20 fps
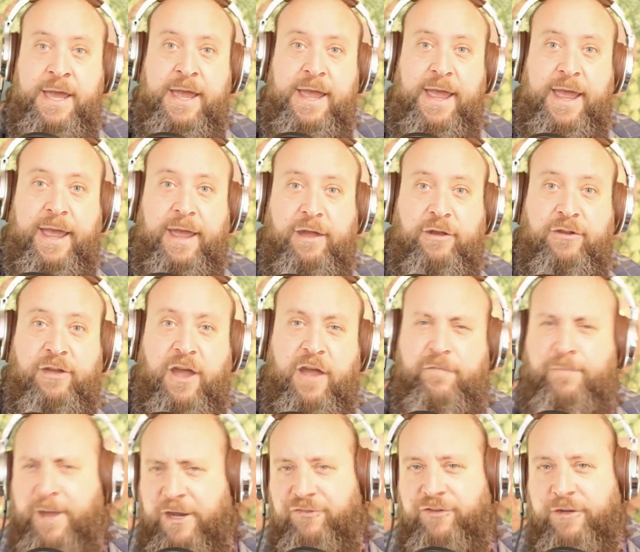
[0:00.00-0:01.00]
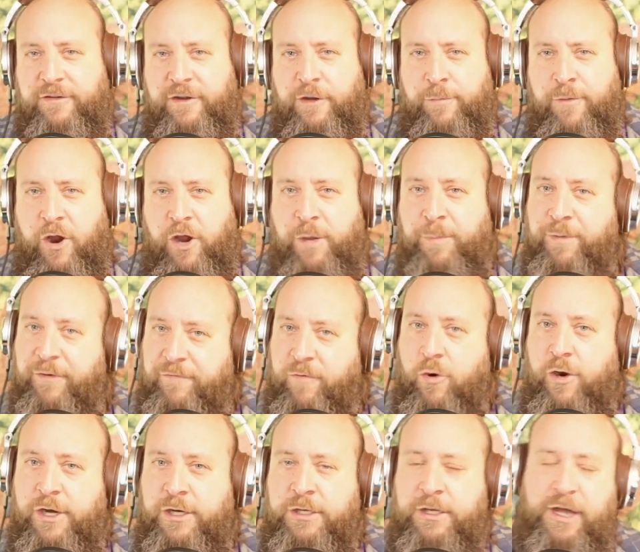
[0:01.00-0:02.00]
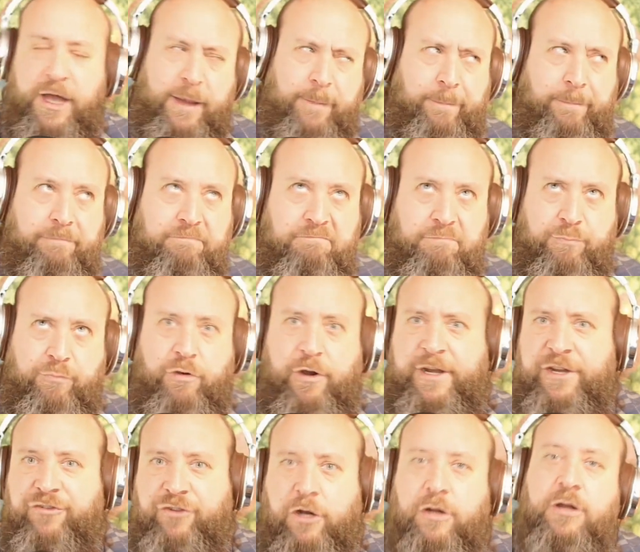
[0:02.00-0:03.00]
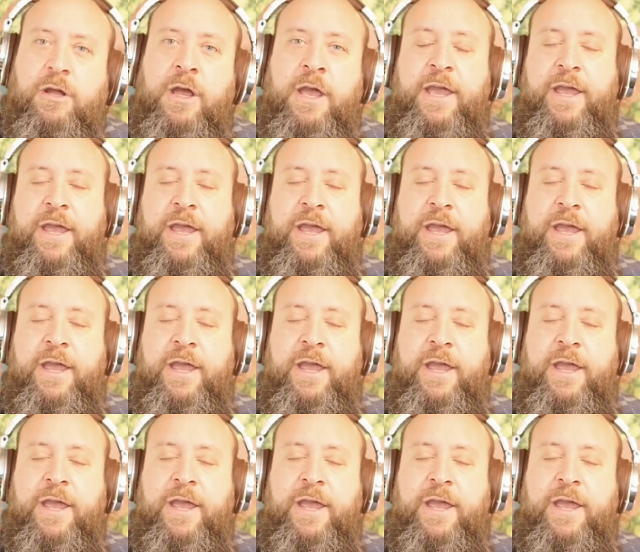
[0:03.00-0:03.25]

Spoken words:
And I've mentioned Deer Park before, I'm pretty sure.